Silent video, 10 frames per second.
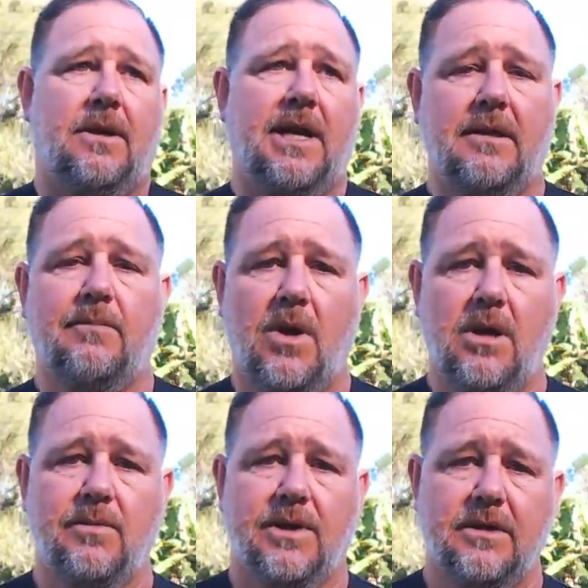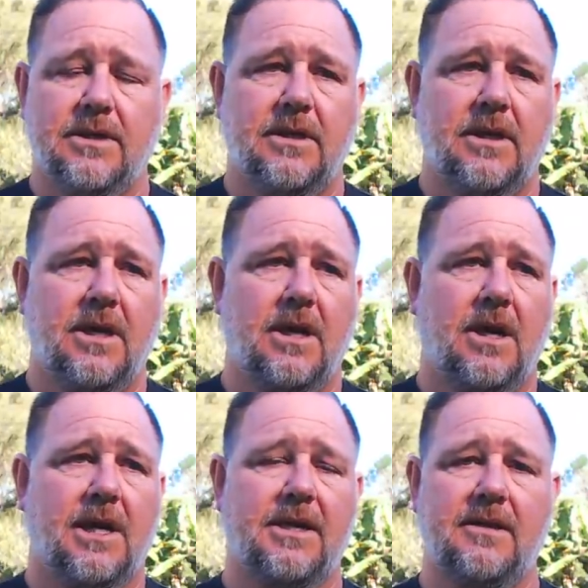At the moment,
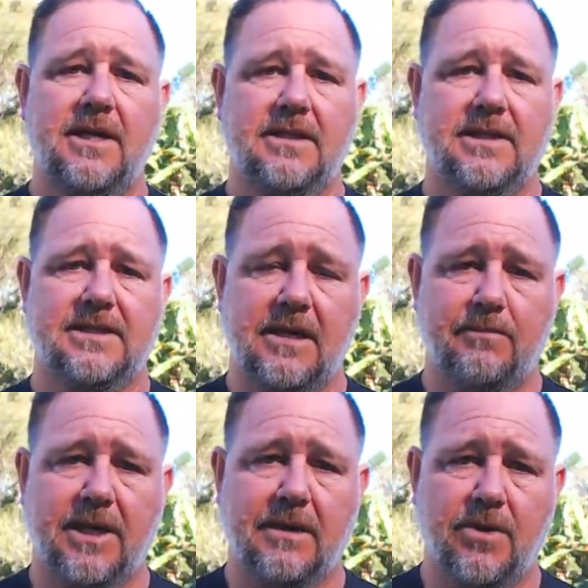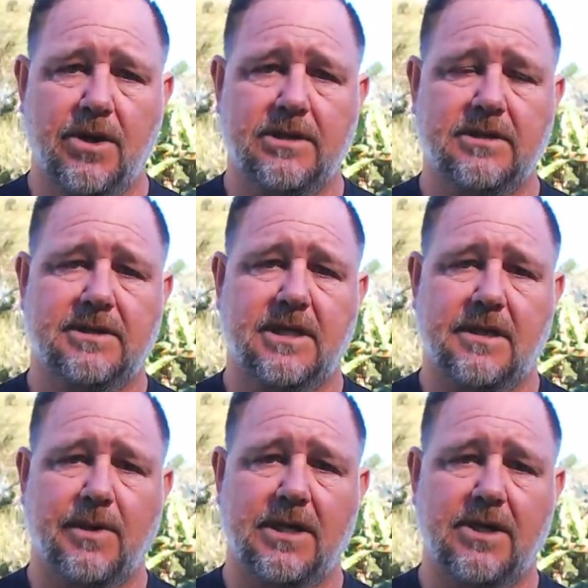I don't think there's any big emergency,
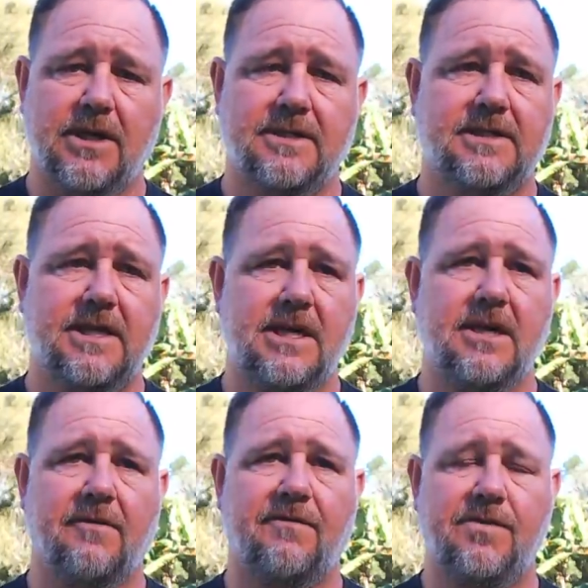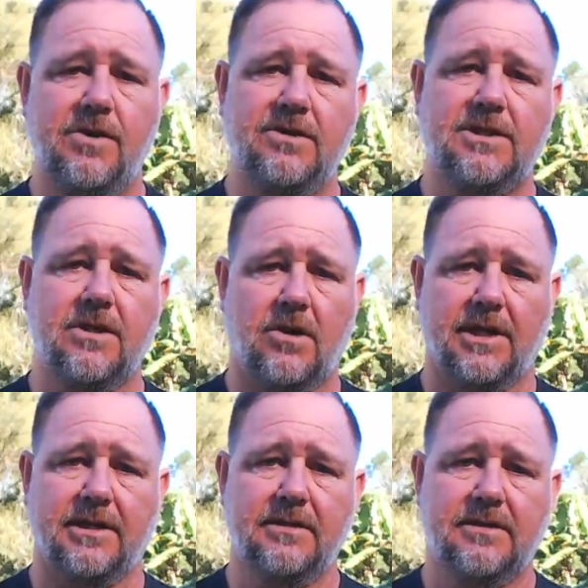but you can see a few
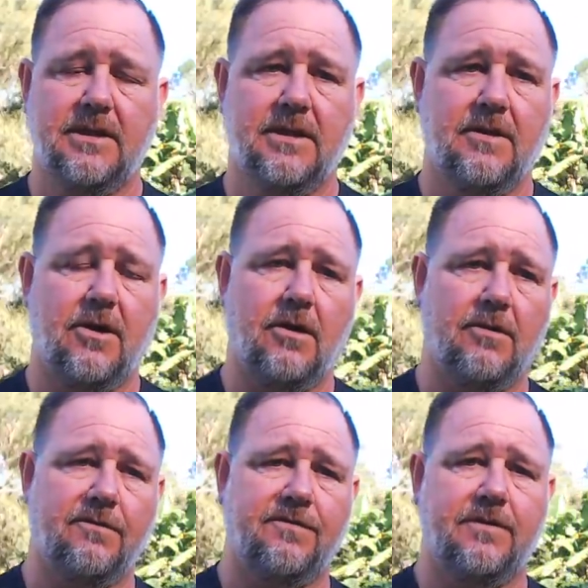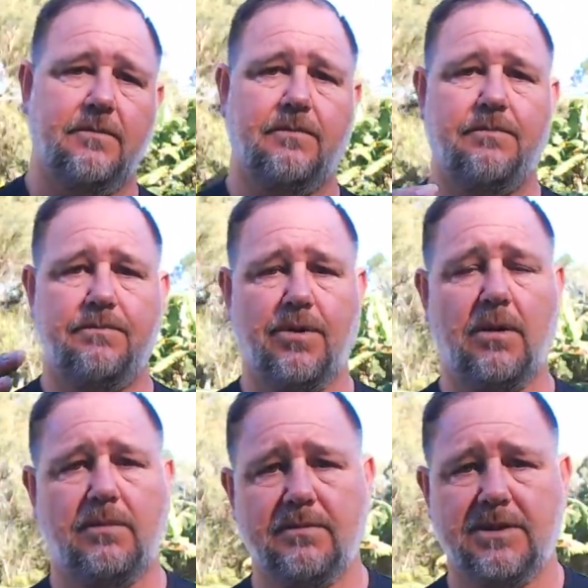signs of
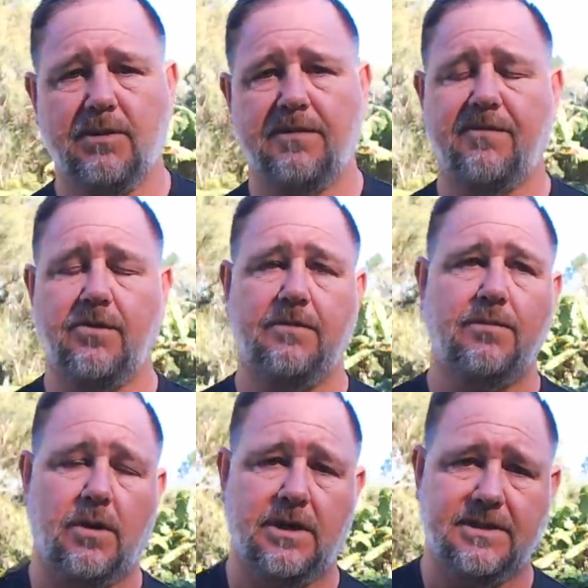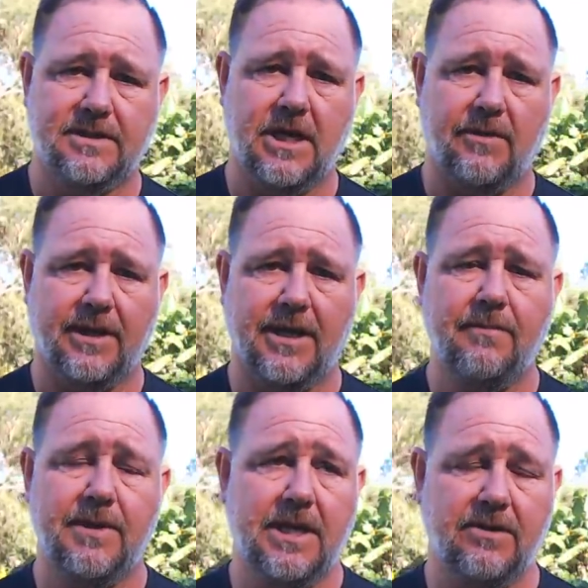problems with food prices going
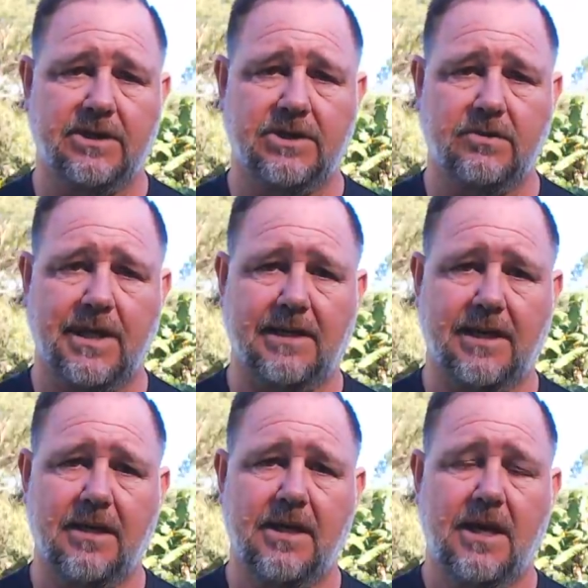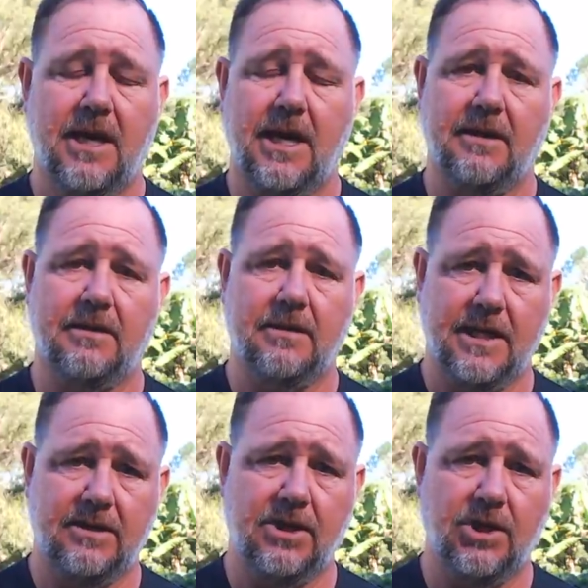up here in Australia and
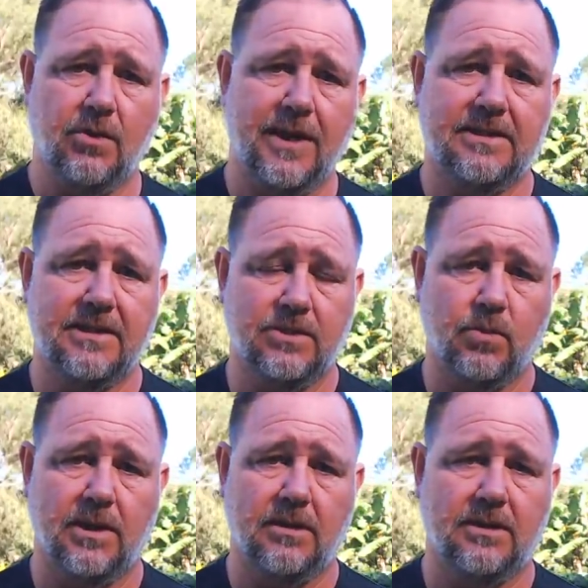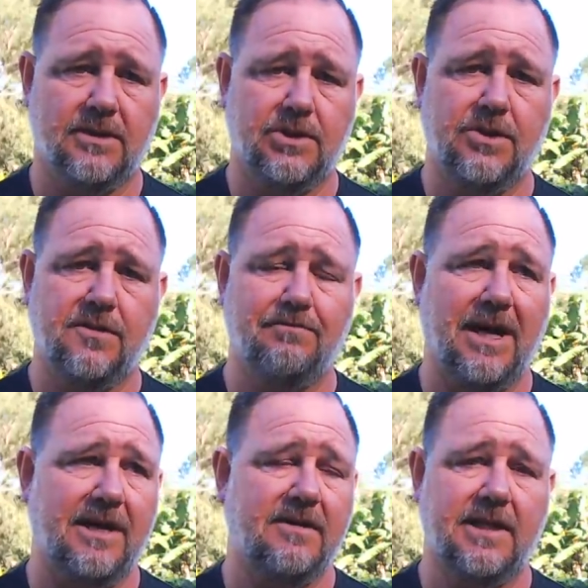in the US as well. The two
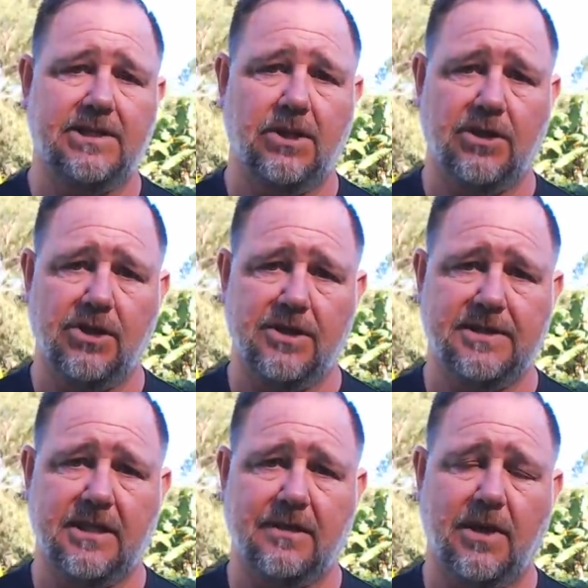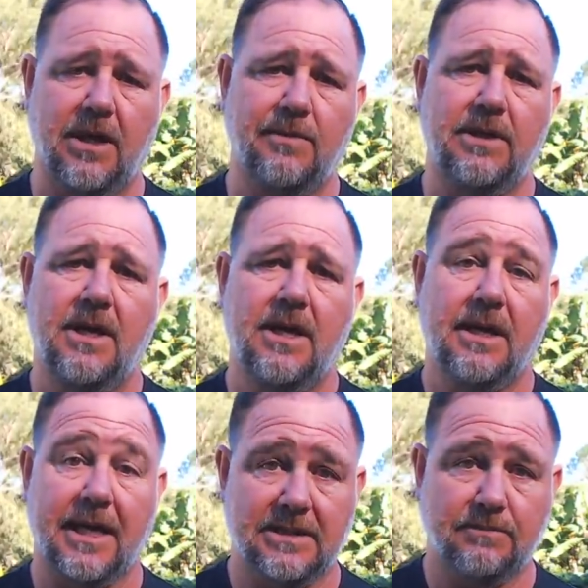main things on the news at the moment,
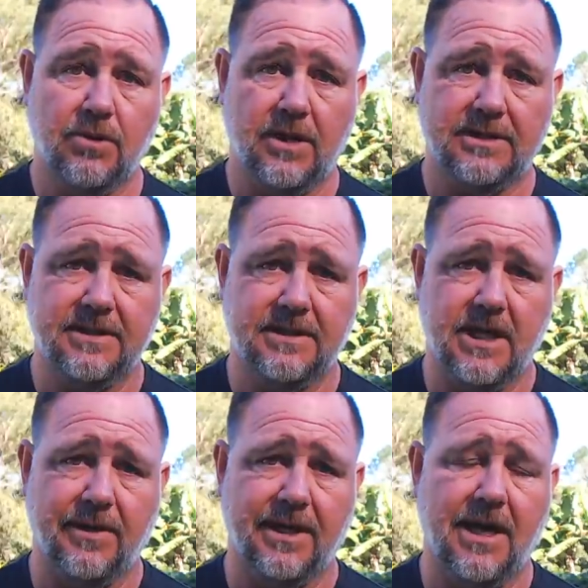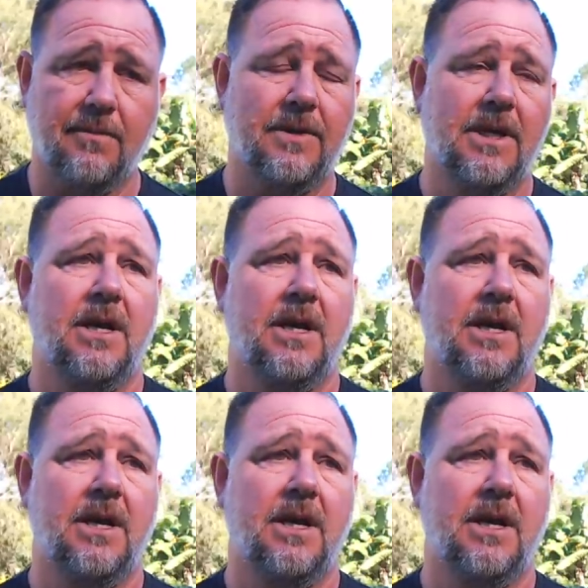gas prices going up,